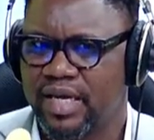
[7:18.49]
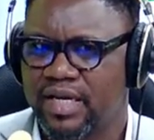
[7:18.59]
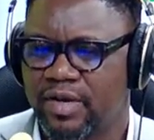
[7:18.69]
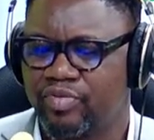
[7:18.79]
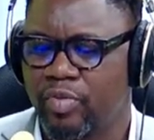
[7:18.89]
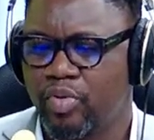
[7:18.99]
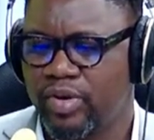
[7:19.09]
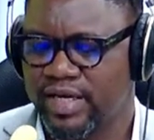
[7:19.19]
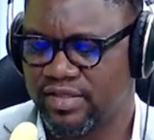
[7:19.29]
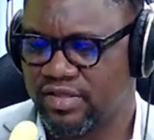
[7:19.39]
Now,
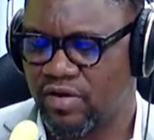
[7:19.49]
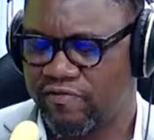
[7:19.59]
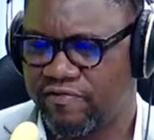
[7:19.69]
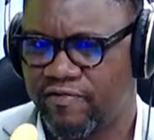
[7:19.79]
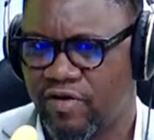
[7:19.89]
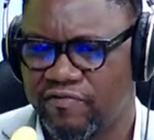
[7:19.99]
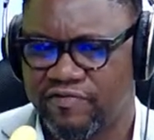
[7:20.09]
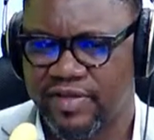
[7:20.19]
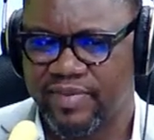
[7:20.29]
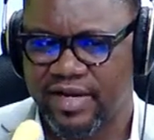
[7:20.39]
proponents of
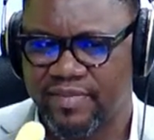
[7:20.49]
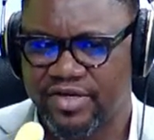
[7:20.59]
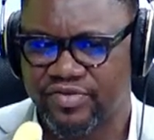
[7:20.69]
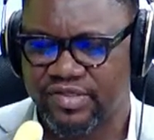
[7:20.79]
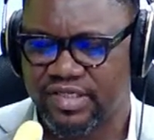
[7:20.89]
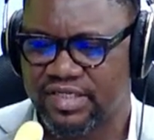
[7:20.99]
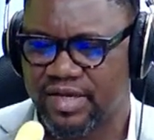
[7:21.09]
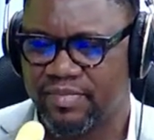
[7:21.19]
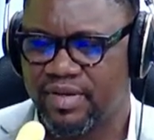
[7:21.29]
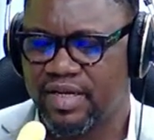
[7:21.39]
the parliamentary system